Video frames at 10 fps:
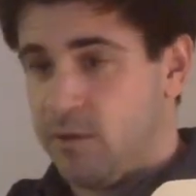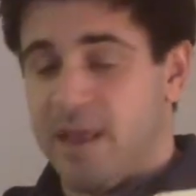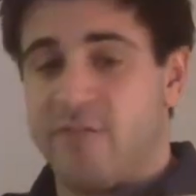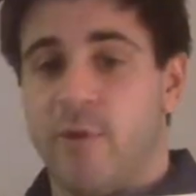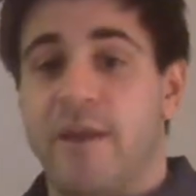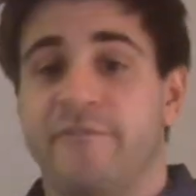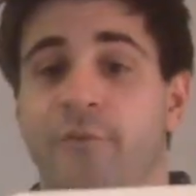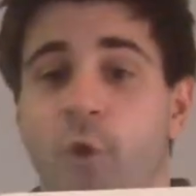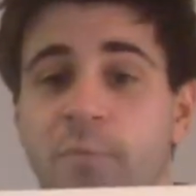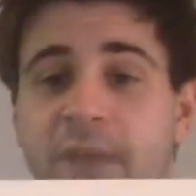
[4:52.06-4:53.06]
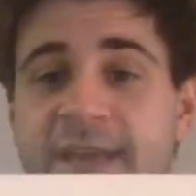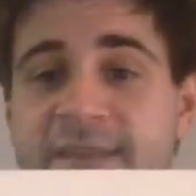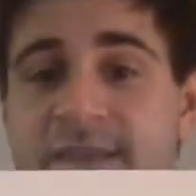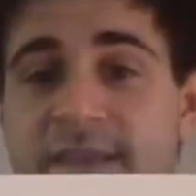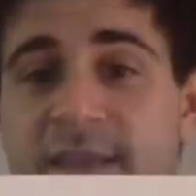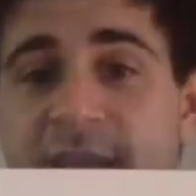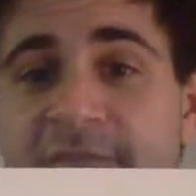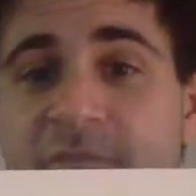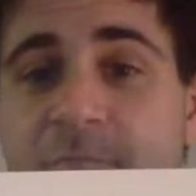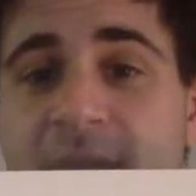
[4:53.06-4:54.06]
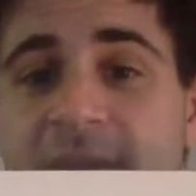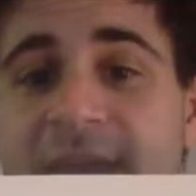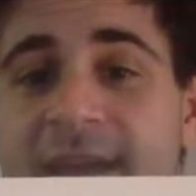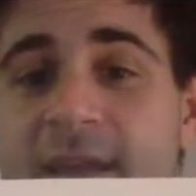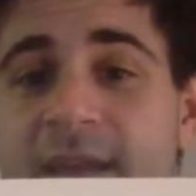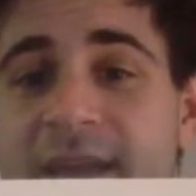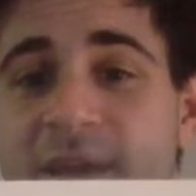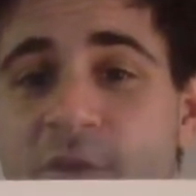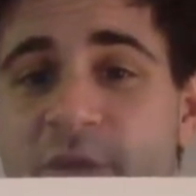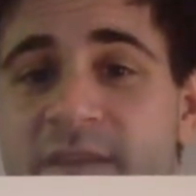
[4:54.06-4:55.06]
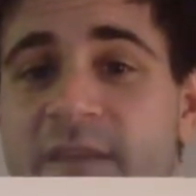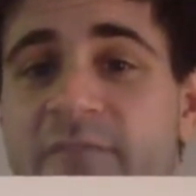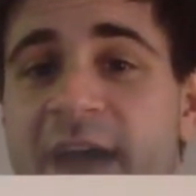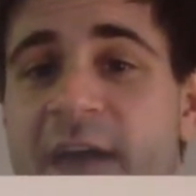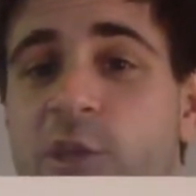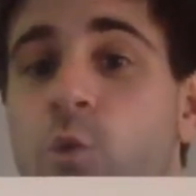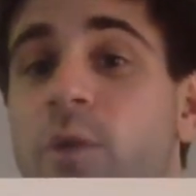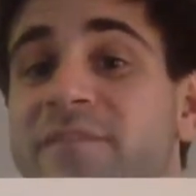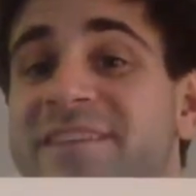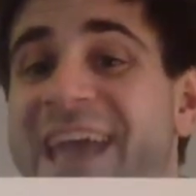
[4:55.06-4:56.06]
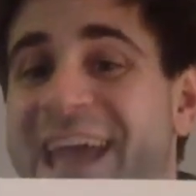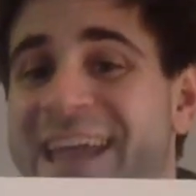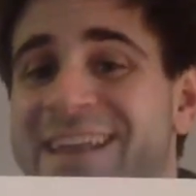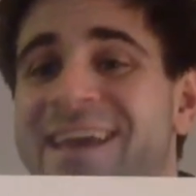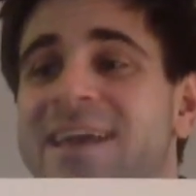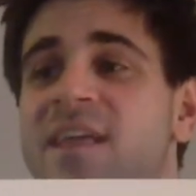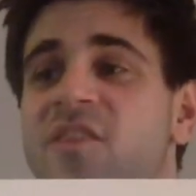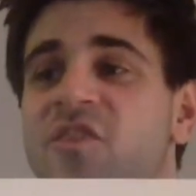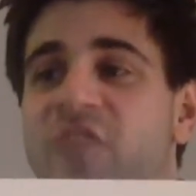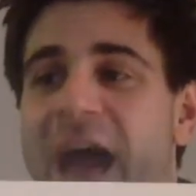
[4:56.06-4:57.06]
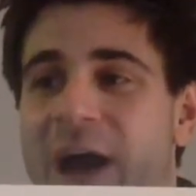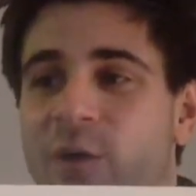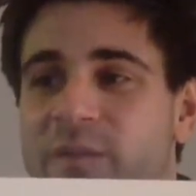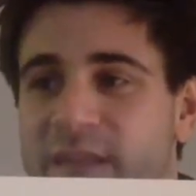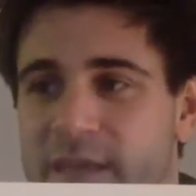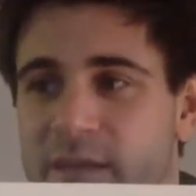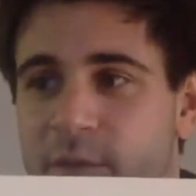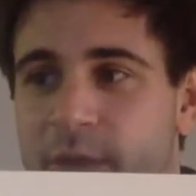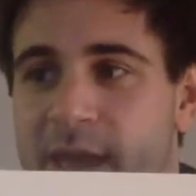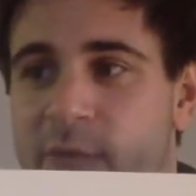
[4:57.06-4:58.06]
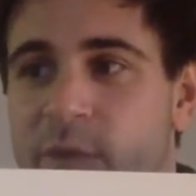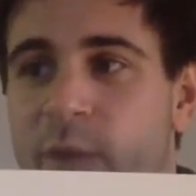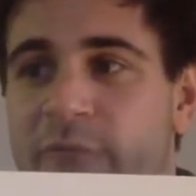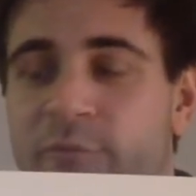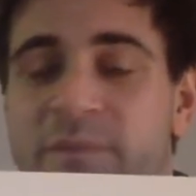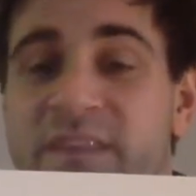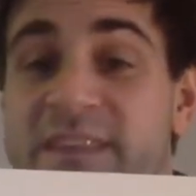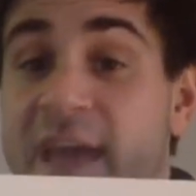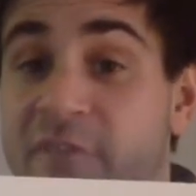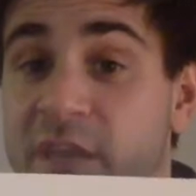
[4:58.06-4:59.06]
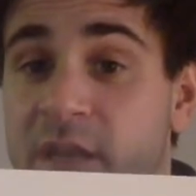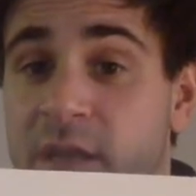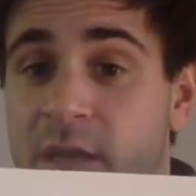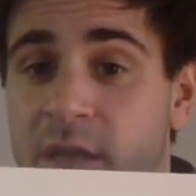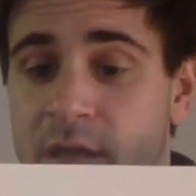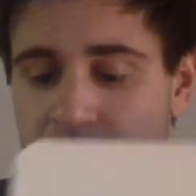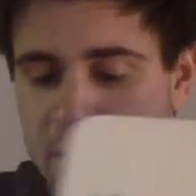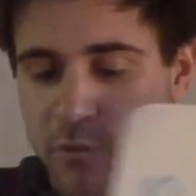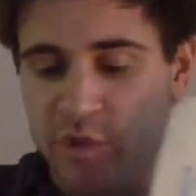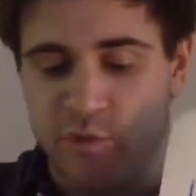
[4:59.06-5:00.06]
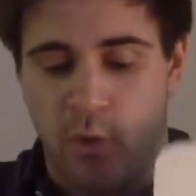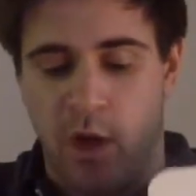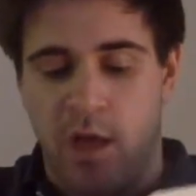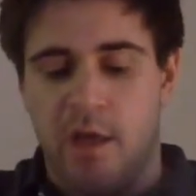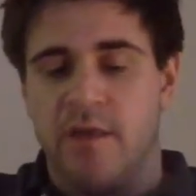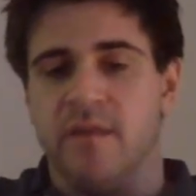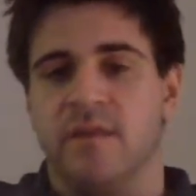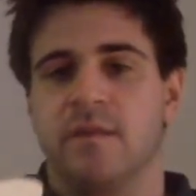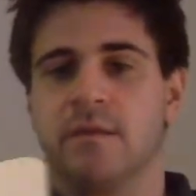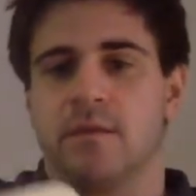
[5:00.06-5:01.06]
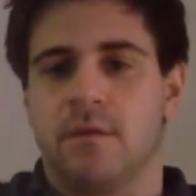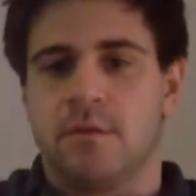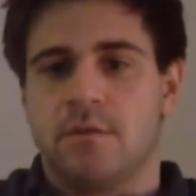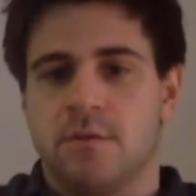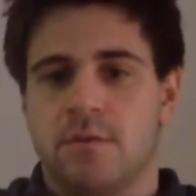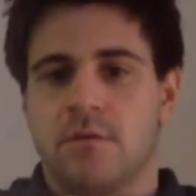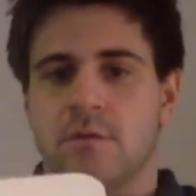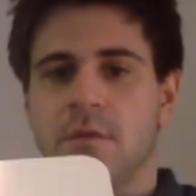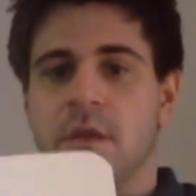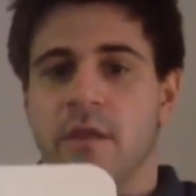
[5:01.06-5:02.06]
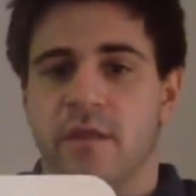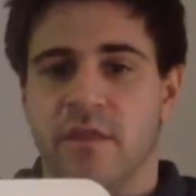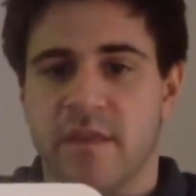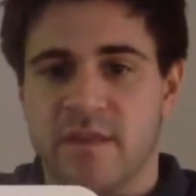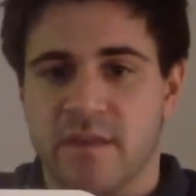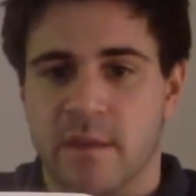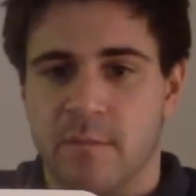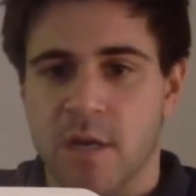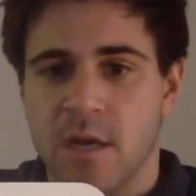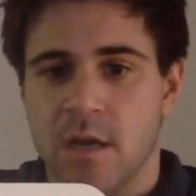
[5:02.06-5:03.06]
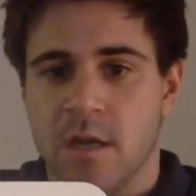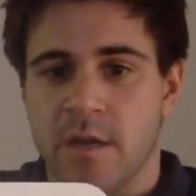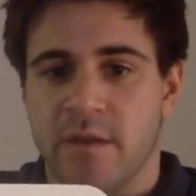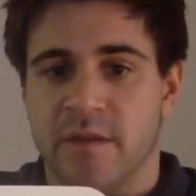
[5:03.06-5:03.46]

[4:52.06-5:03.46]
That's right. 4 places to the left meant a increase in value of 10,000. Okay, we went from 7 which was this number, to